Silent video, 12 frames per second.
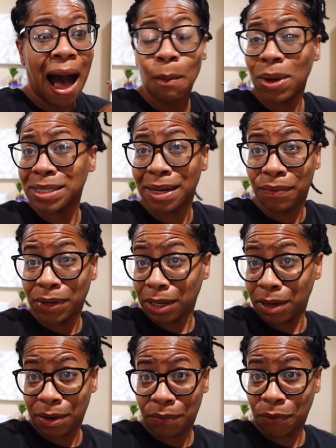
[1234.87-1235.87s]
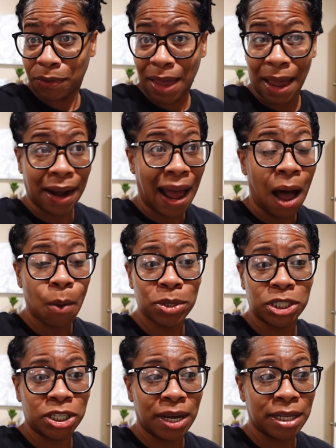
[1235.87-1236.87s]
I wasn't even looking for that. I
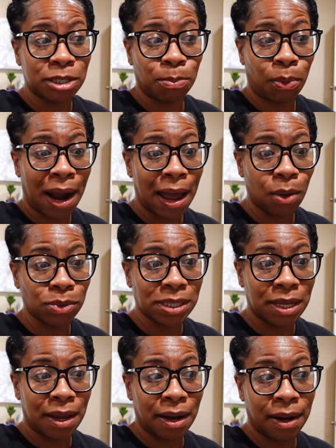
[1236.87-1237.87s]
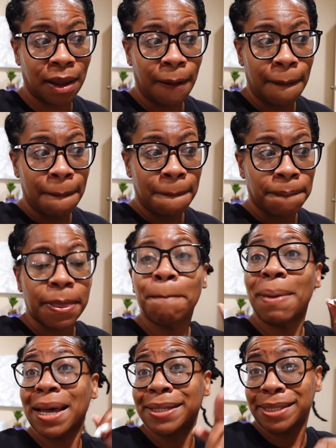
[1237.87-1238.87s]
was just browsing the
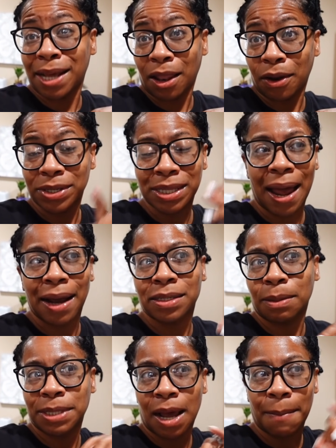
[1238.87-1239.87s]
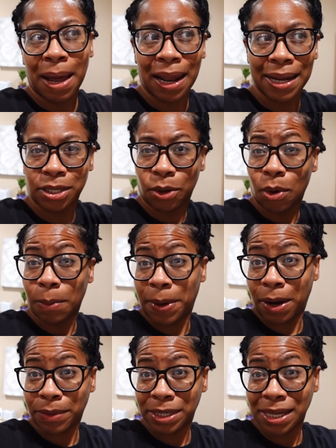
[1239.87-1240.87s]
best sellers. Like sometimes I like to go up
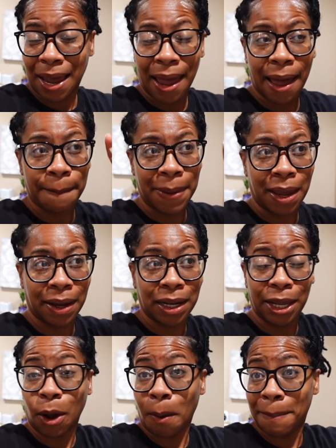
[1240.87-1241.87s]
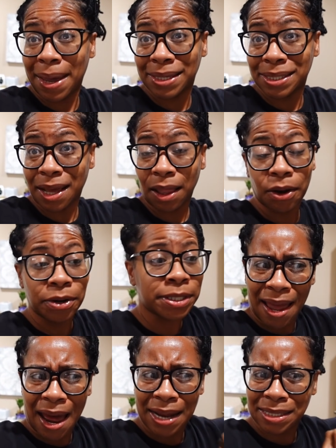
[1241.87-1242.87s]
there on the tab and click on best sellers.
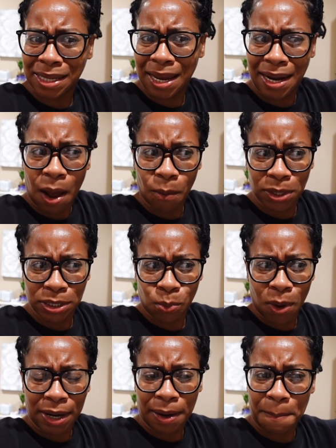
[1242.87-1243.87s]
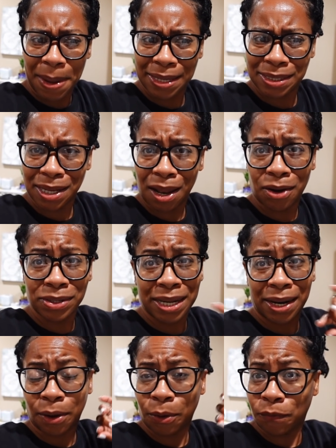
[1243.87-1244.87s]
I seen that was one of the best sellers
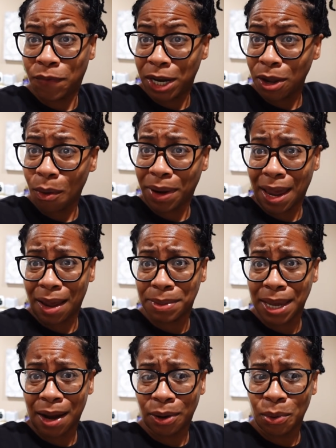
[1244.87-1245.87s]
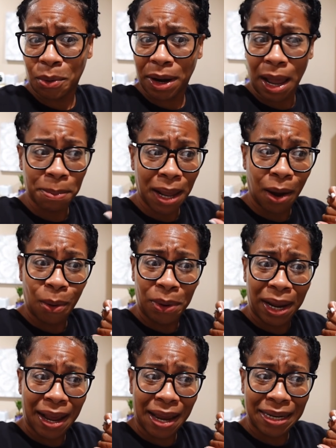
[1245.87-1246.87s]
in the video game category. I'm like, oh,
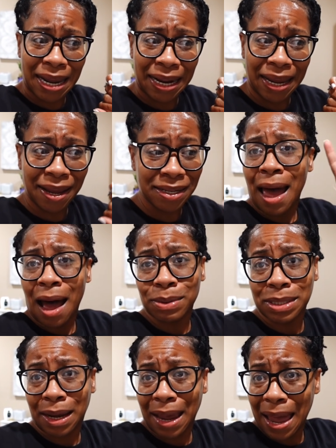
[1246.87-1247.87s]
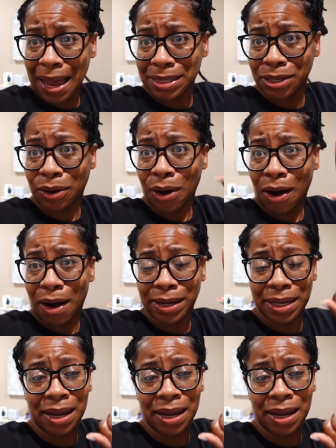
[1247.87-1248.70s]
they got that in. I was like, add to cart.